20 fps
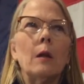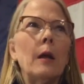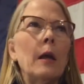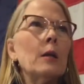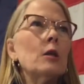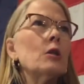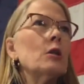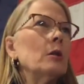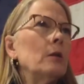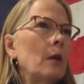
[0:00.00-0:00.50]

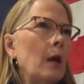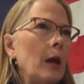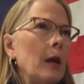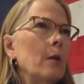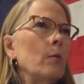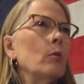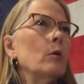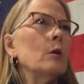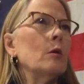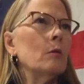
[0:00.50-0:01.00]
election
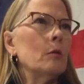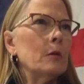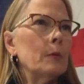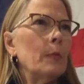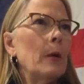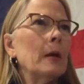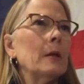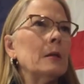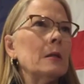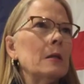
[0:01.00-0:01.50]
night where you
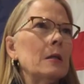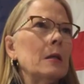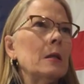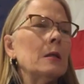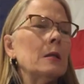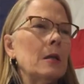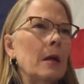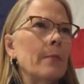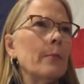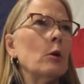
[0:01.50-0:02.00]
expect to
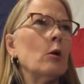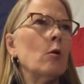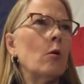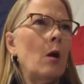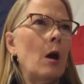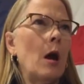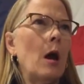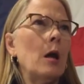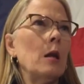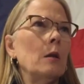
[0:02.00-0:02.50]
see a
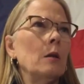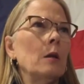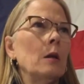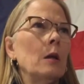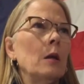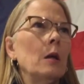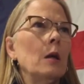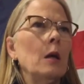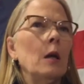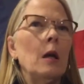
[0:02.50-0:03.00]
Democrat
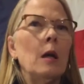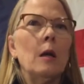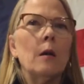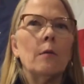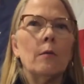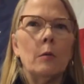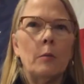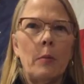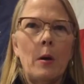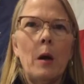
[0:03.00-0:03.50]

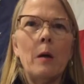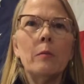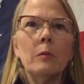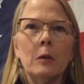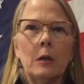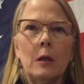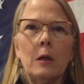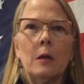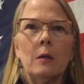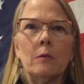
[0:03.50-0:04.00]
and a
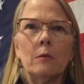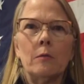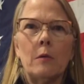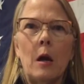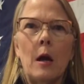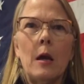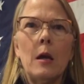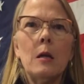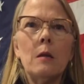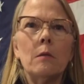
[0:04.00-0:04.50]
Republican,
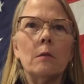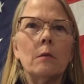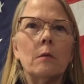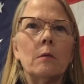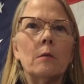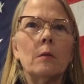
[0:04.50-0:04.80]
right?